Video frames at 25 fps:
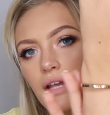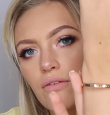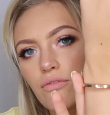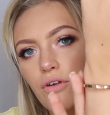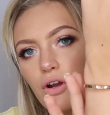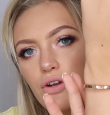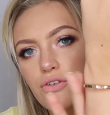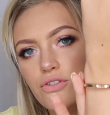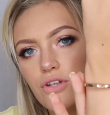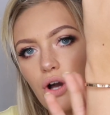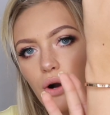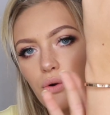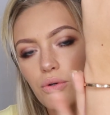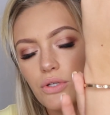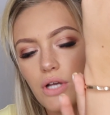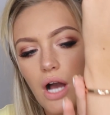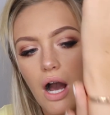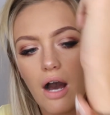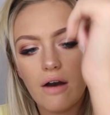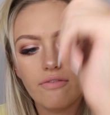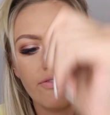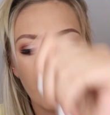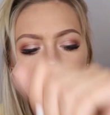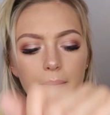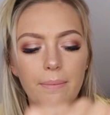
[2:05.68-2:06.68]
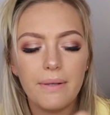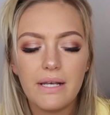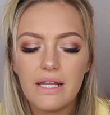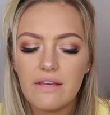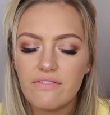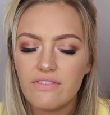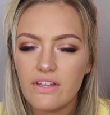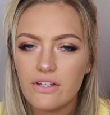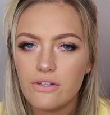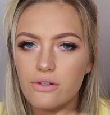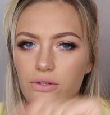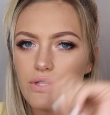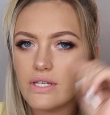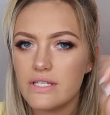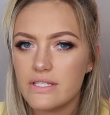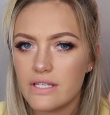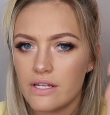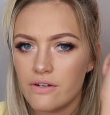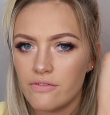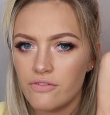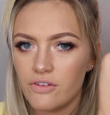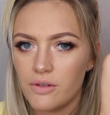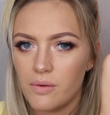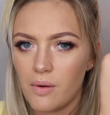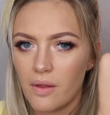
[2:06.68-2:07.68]
a rose gold cuff I believe they do these
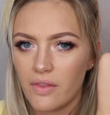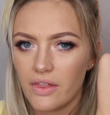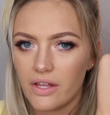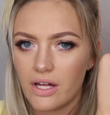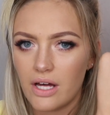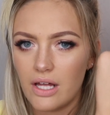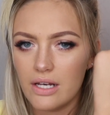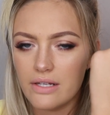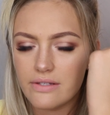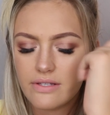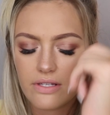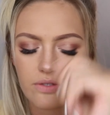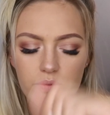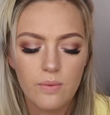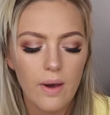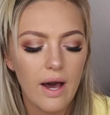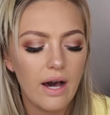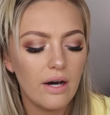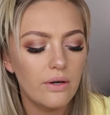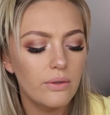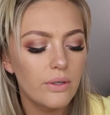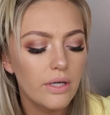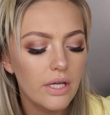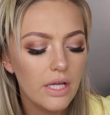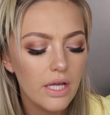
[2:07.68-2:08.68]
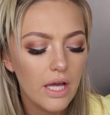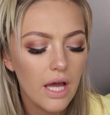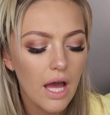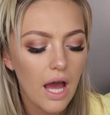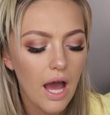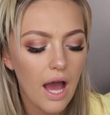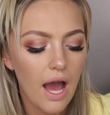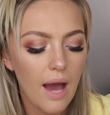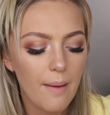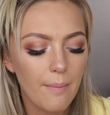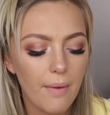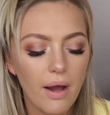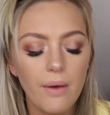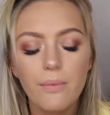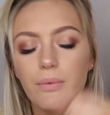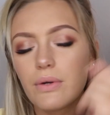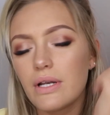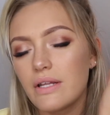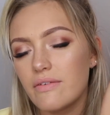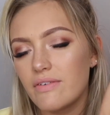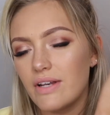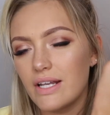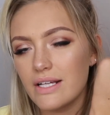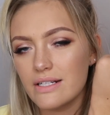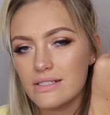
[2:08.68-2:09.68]
in a few other colors as well um, I will
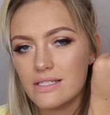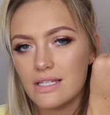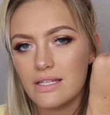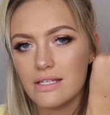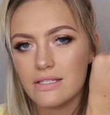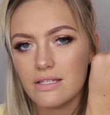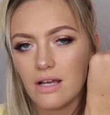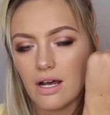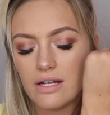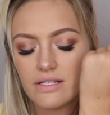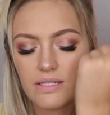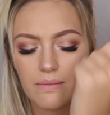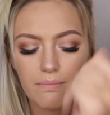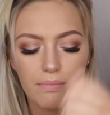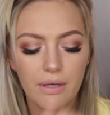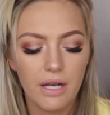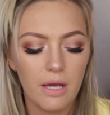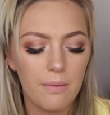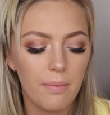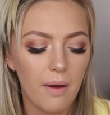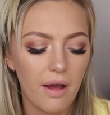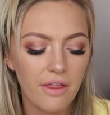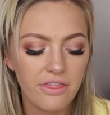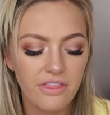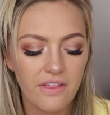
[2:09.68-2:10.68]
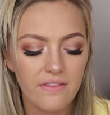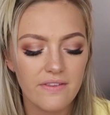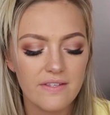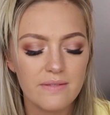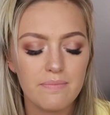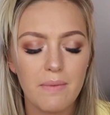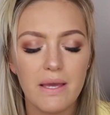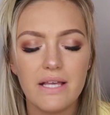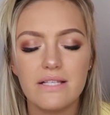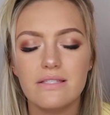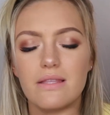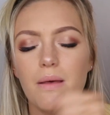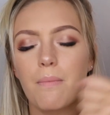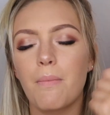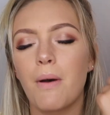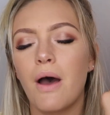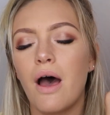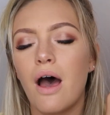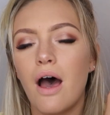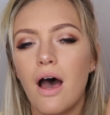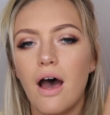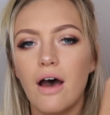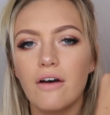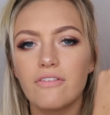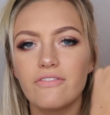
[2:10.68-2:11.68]
leave a link to this item below but I think this makes the
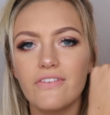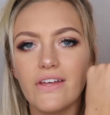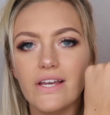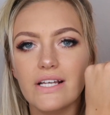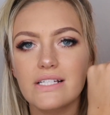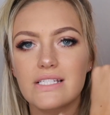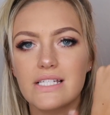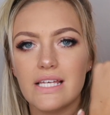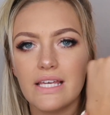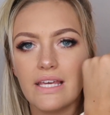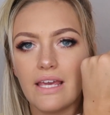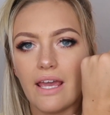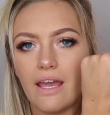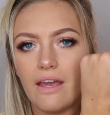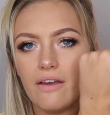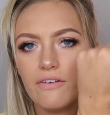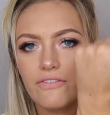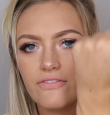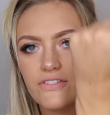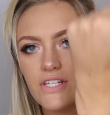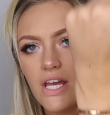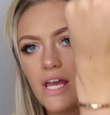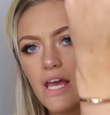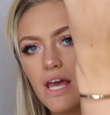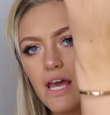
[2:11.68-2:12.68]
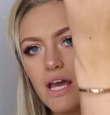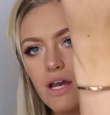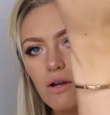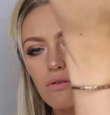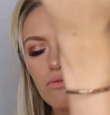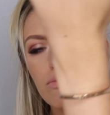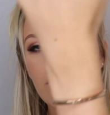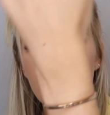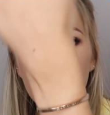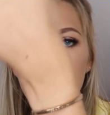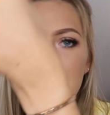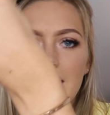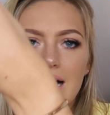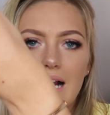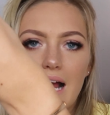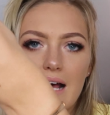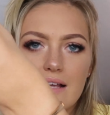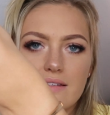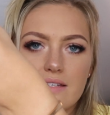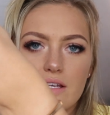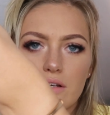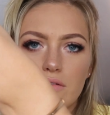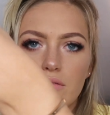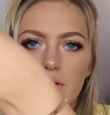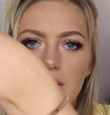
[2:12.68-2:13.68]
perfect gift really
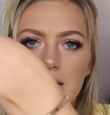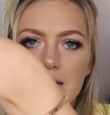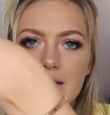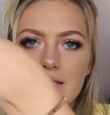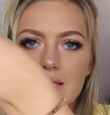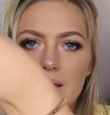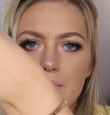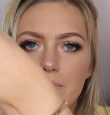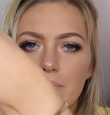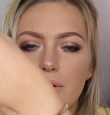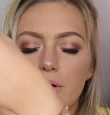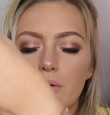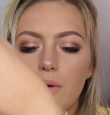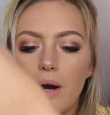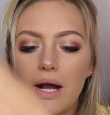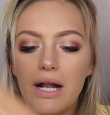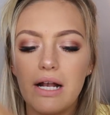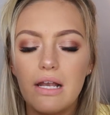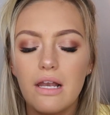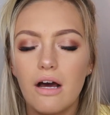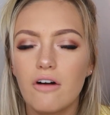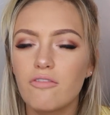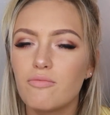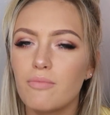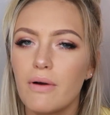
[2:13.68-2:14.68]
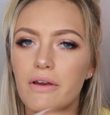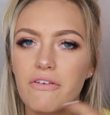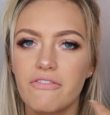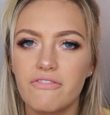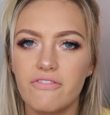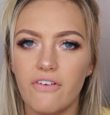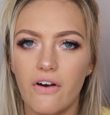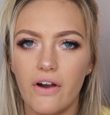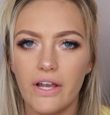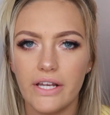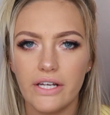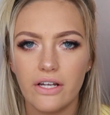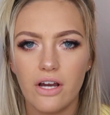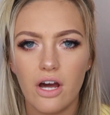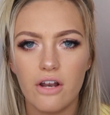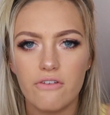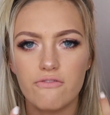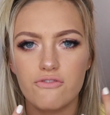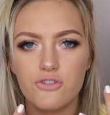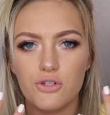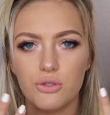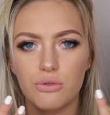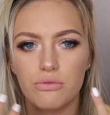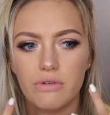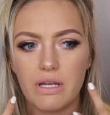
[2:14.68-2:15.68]
classic really simple I love my fine kind
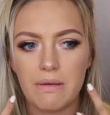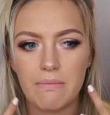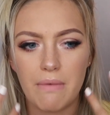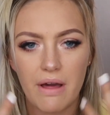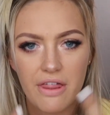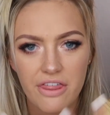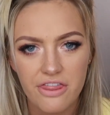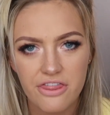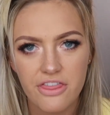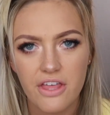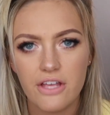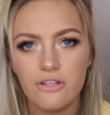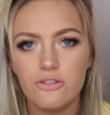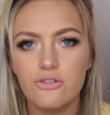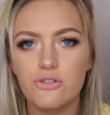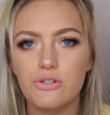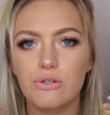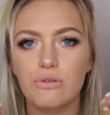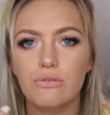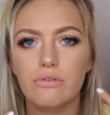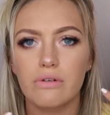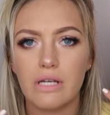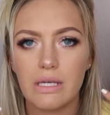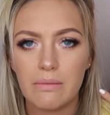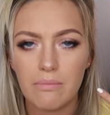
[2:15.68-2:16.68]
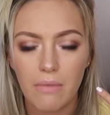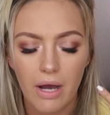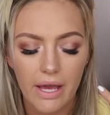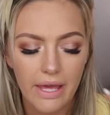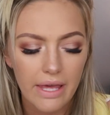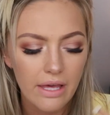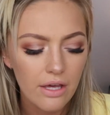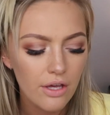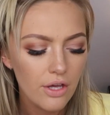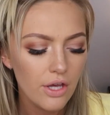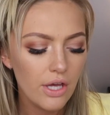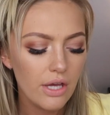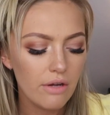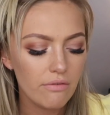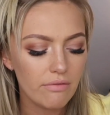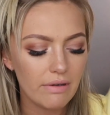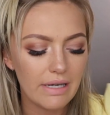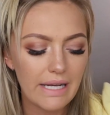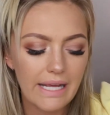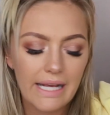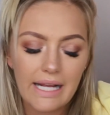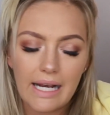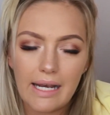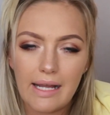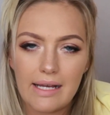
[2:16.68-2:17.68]
of jewelry my thin jewelry my
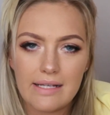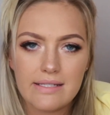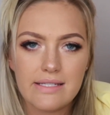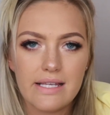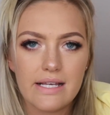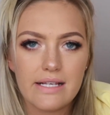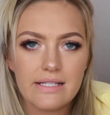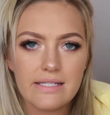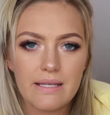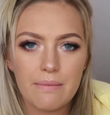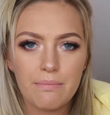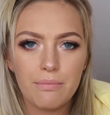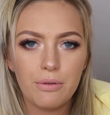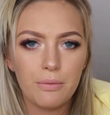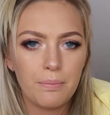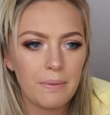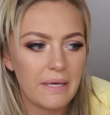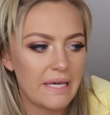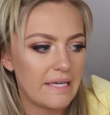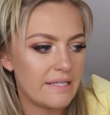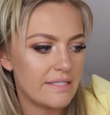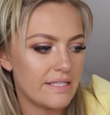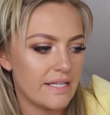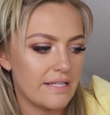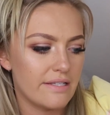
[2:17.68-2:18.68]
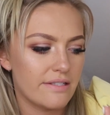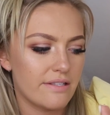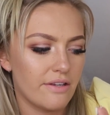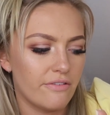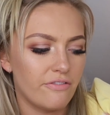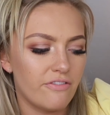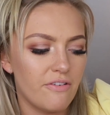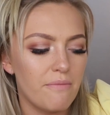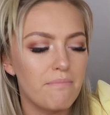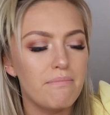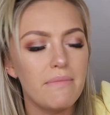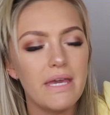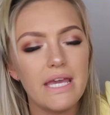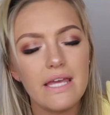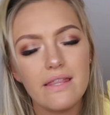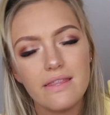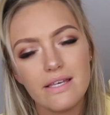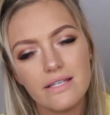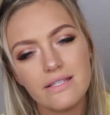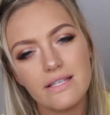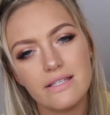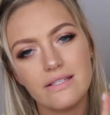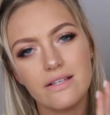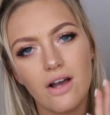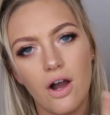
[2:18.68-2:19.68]
really classic simple pieces so for me
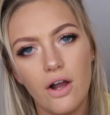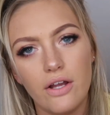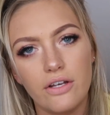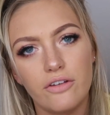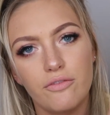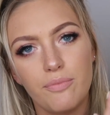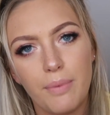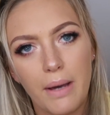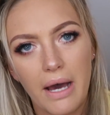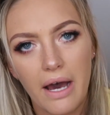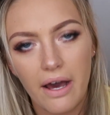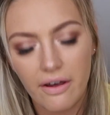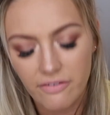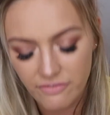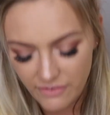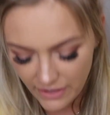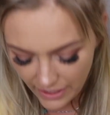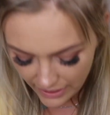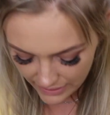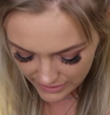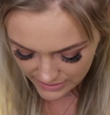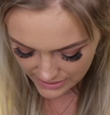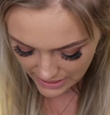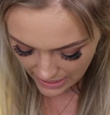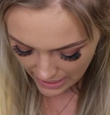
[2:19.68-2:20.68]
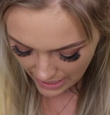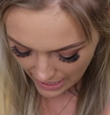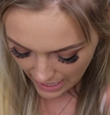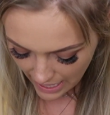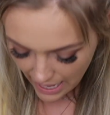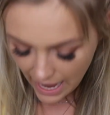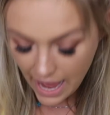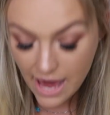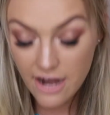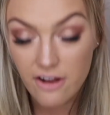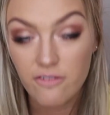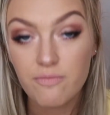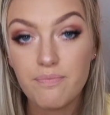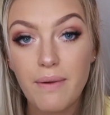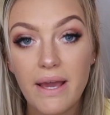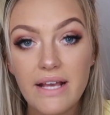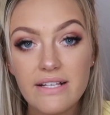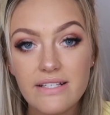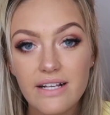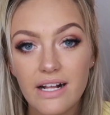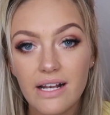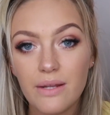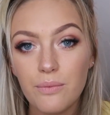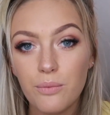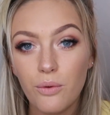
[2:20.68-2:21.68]
this is kind of perfect and I've
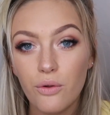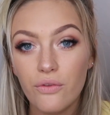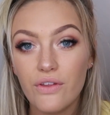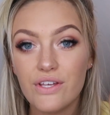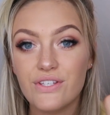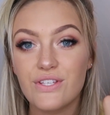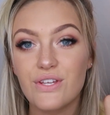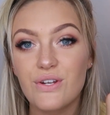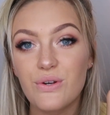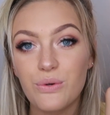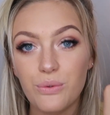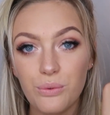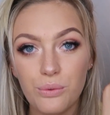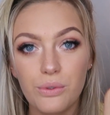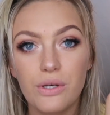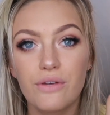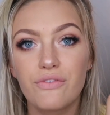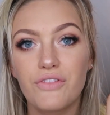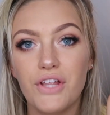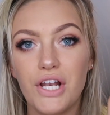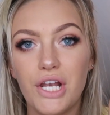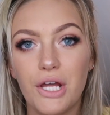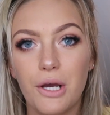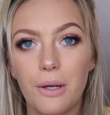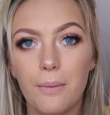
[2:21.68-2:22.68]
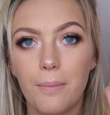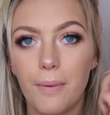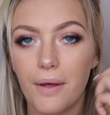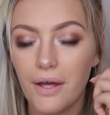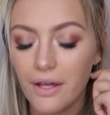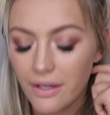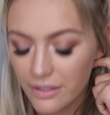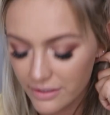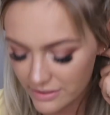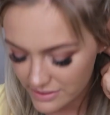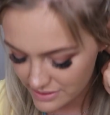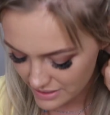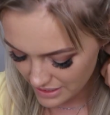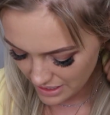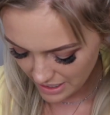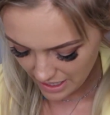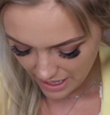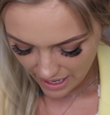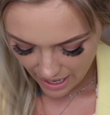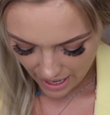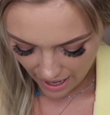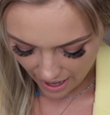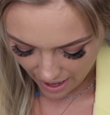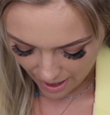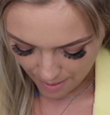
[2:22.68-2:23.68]
basically worn this in all of the lookbooks
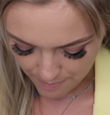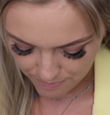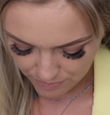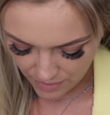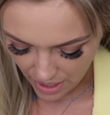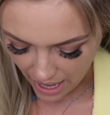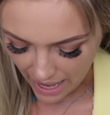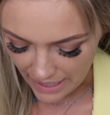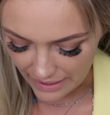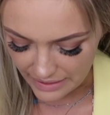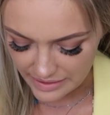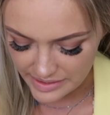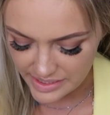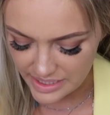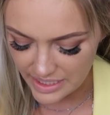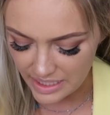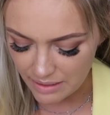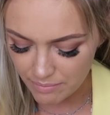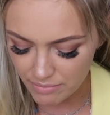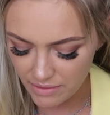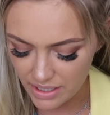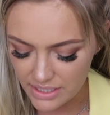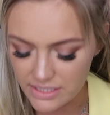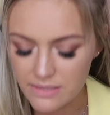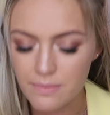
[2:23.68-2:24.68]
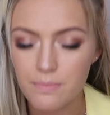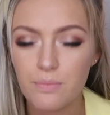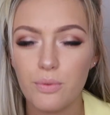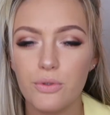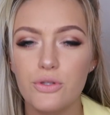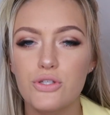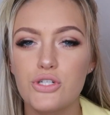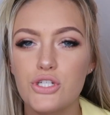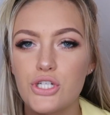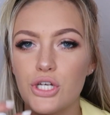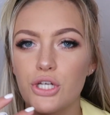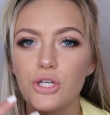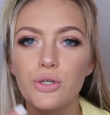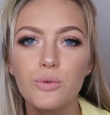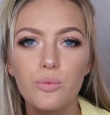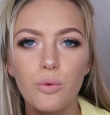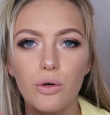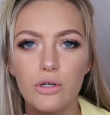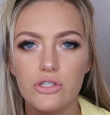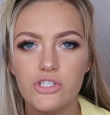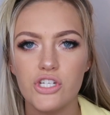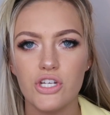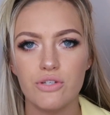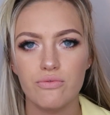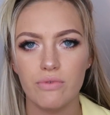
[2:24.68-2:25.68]
um, and I teamed this with two
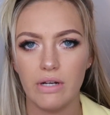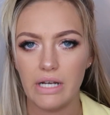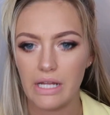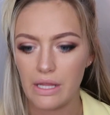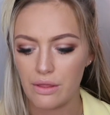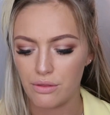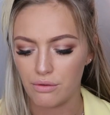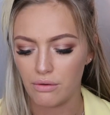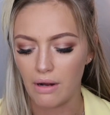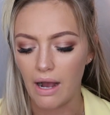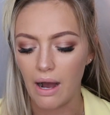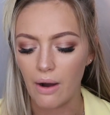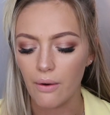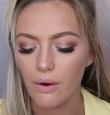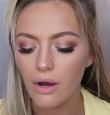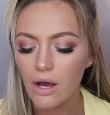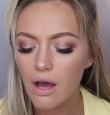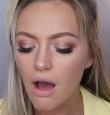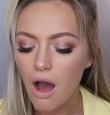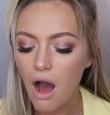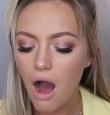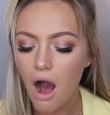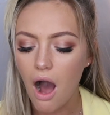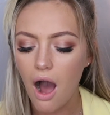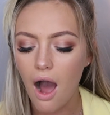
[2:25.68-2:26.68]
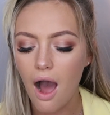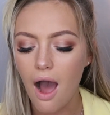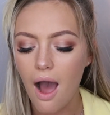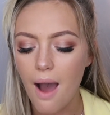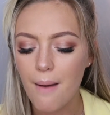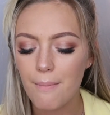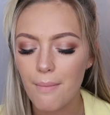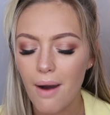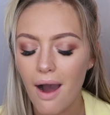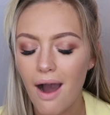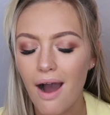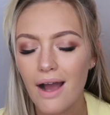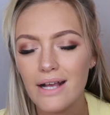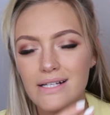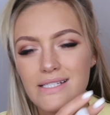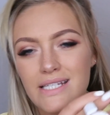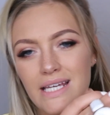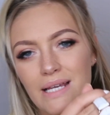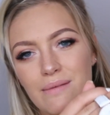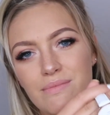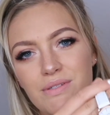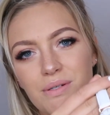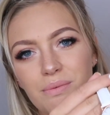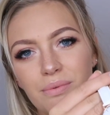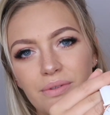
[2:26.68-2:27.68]
watches really throughout um, I
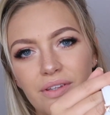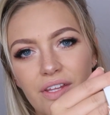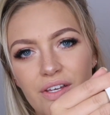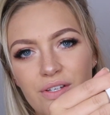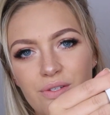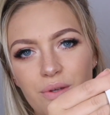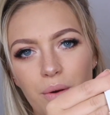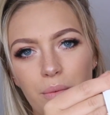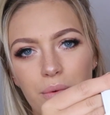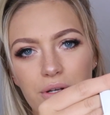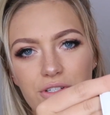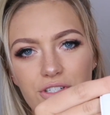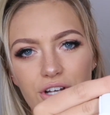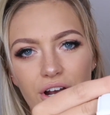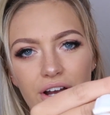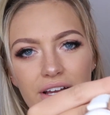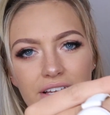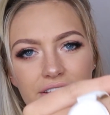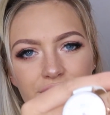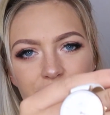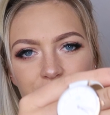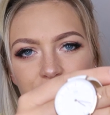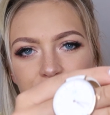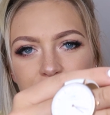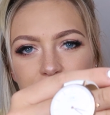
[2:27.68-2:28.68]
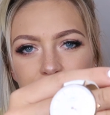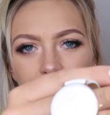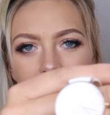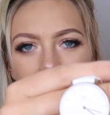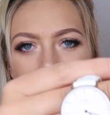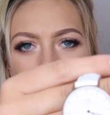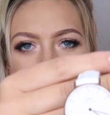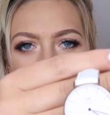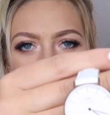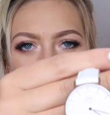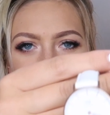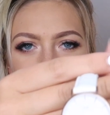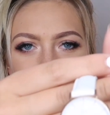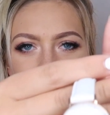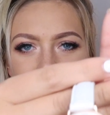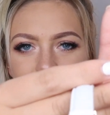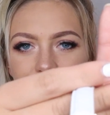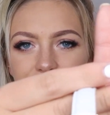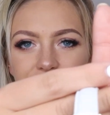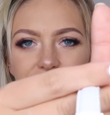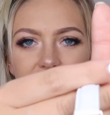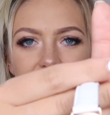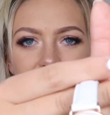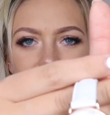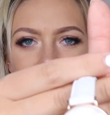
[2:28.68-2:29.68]
teamed it with this one which is just my
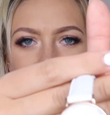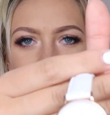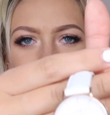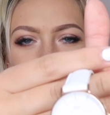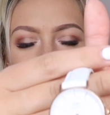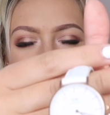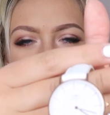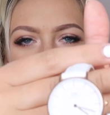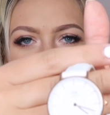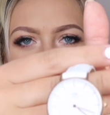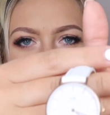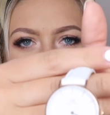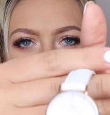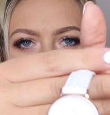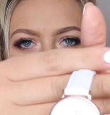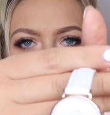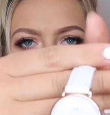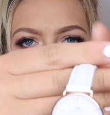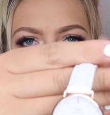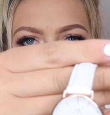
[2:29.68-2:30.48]
absolute favorite I honestly am